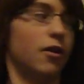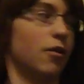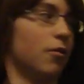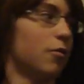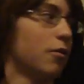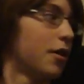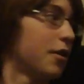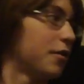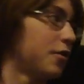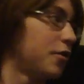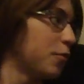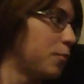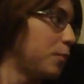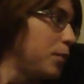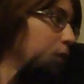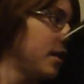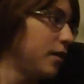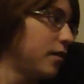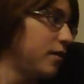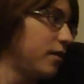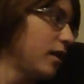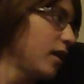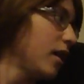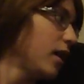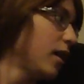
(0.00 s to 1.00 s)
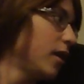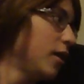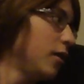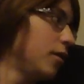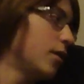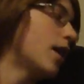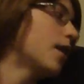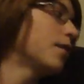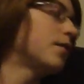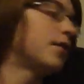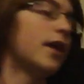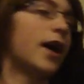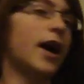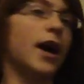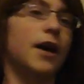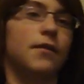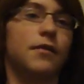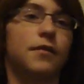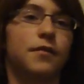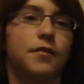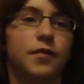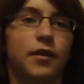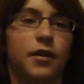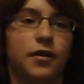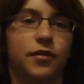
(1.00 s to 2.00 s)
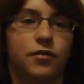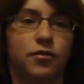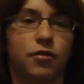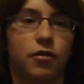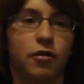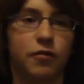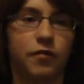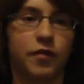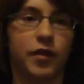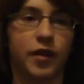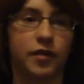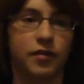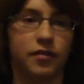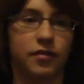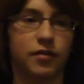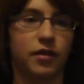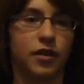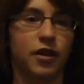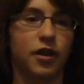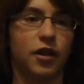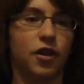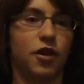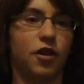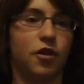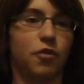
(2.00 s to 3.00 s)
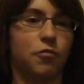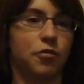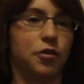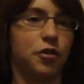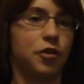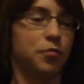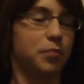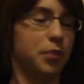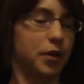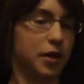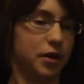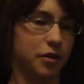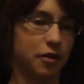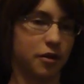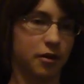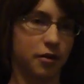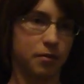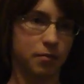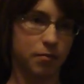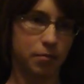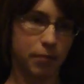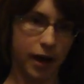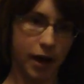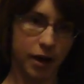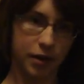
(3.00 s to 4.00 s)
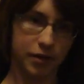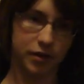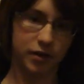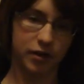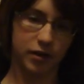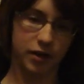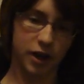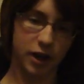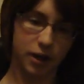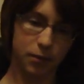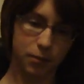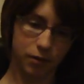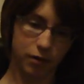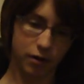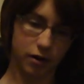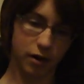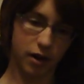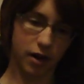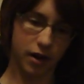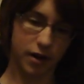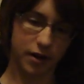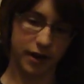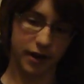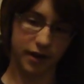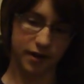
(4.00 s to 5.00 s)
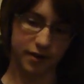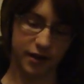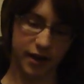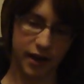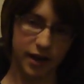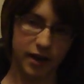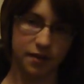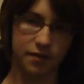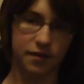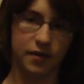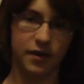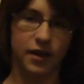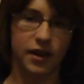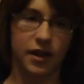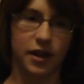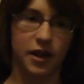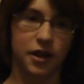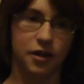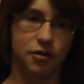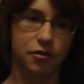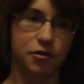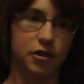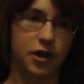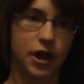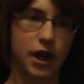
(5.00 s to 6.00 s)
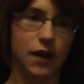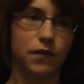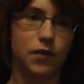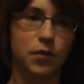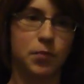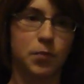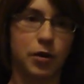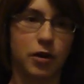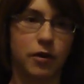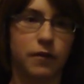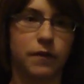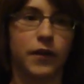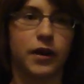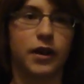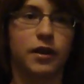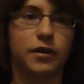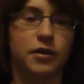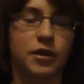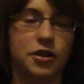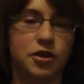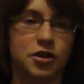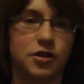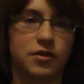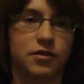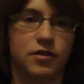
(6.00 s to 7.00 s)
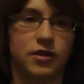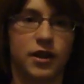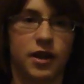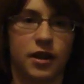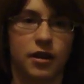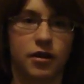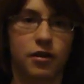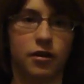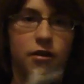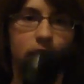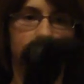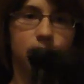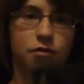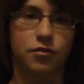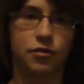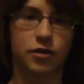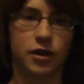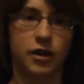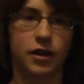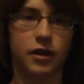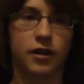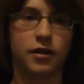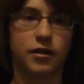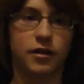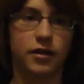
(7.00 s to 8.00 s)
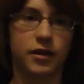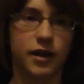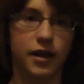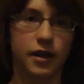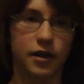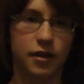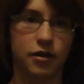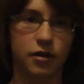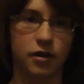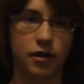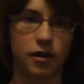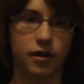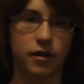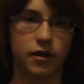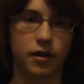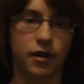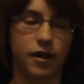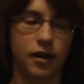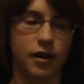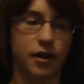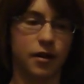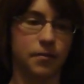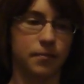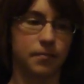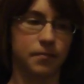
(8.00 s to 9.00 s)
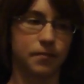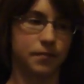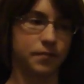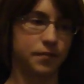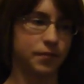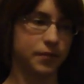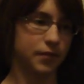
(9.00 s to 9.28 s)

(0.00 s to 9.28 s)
Whereas your PC, you have to have a surface where you put your mouse and keyboard on, and it's kind of, you need to have the perfect condition to get a good, to get a good, um,